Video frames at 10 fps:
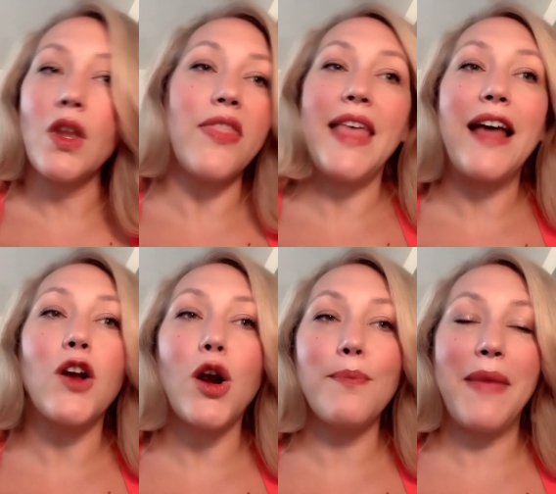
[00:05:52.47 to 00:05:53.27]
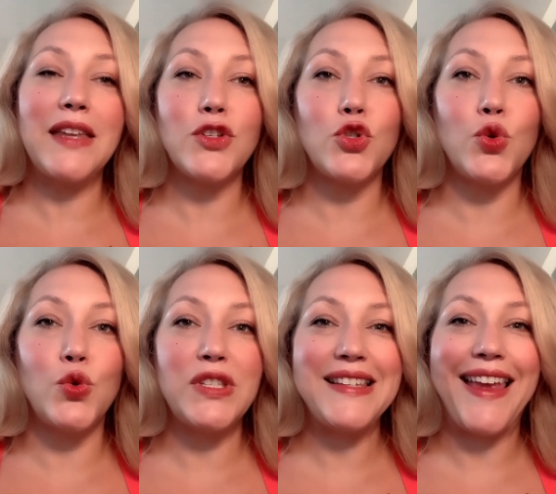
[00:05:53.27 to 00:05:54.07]
that are meant to
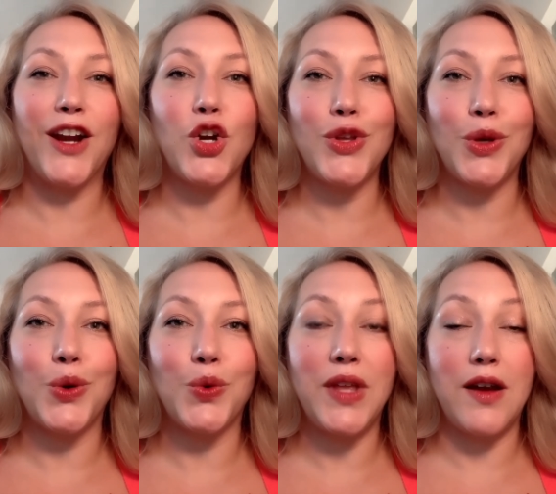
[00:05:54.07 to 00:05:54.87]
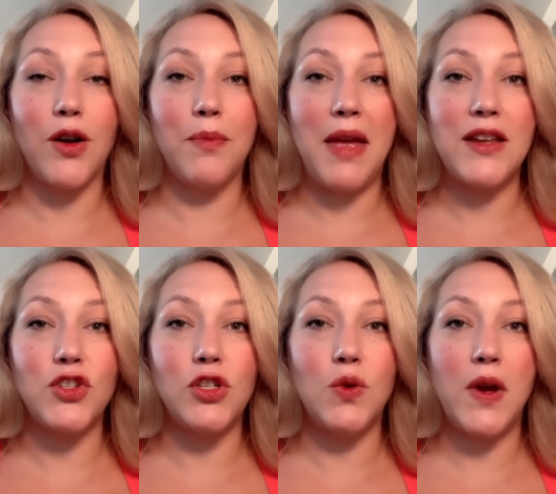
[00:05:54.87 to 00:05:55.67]
scare you, they are meant
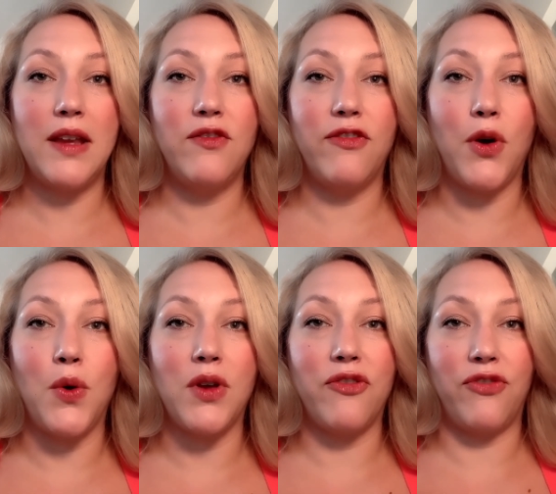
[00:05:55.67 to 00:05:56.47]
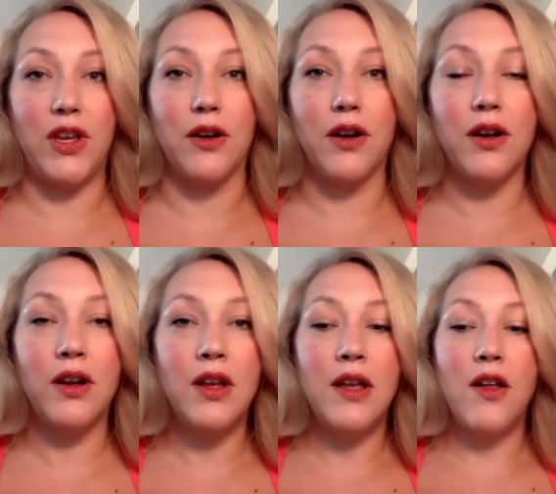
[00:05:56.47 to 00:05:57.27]
to invoke fear
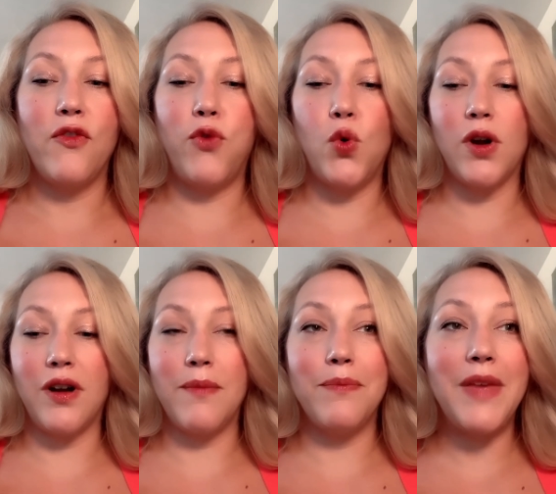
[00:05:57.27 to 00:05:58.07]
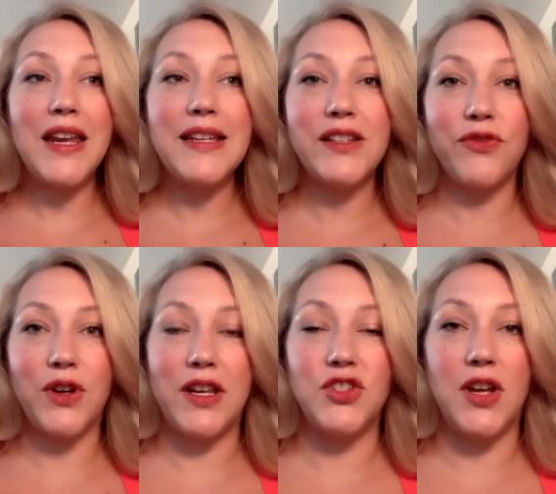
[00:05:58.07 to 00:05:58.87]
for many
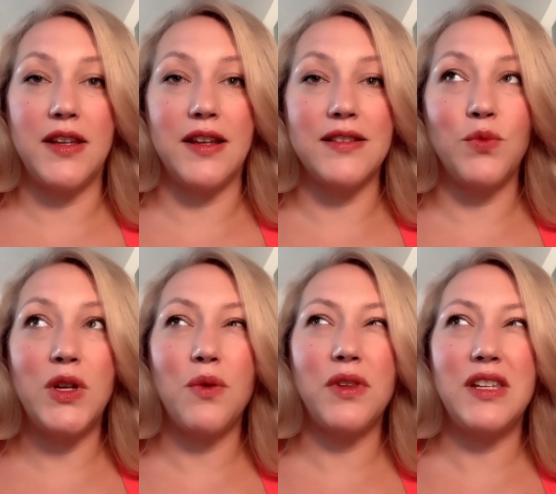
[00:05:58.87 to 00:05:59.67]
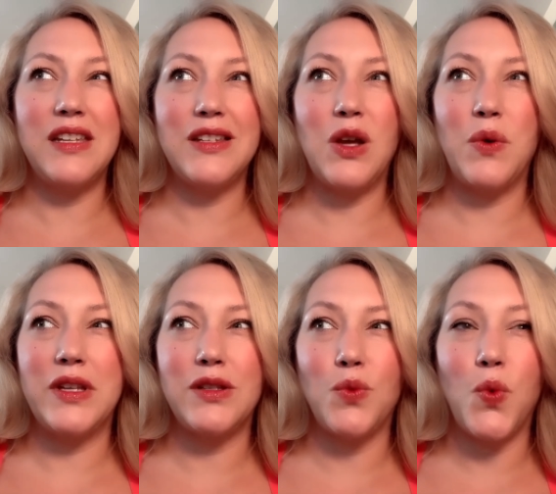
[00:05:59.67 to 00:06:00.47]
different agendas. And we don't really need to go
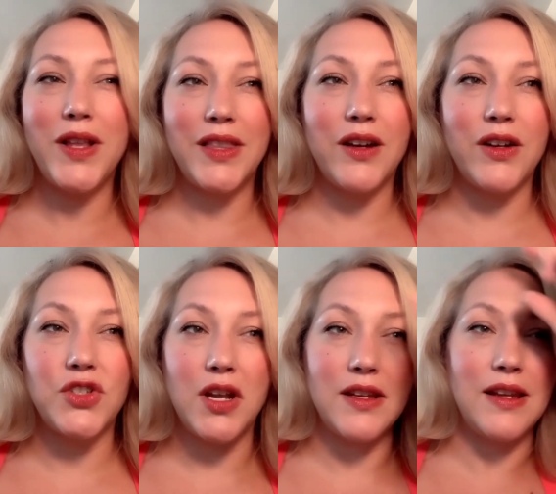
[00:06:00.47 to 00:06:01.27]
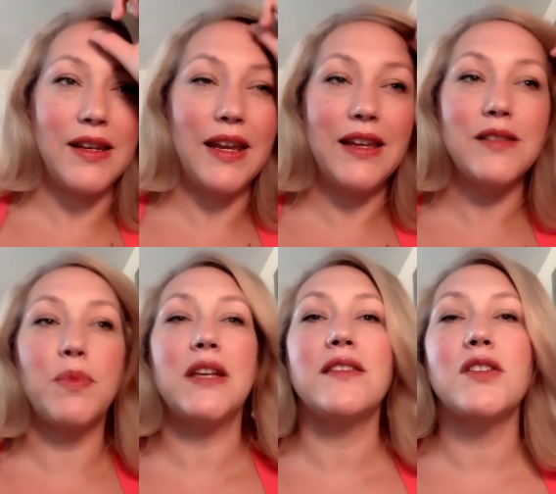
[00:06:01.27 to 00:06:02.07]
into what their agenda is
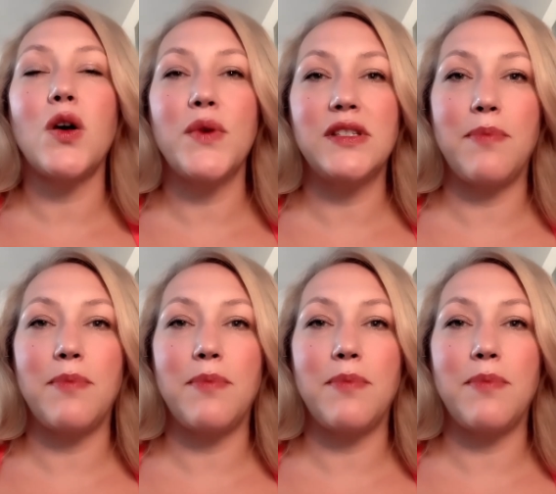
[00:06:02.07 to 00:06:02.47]
because it's always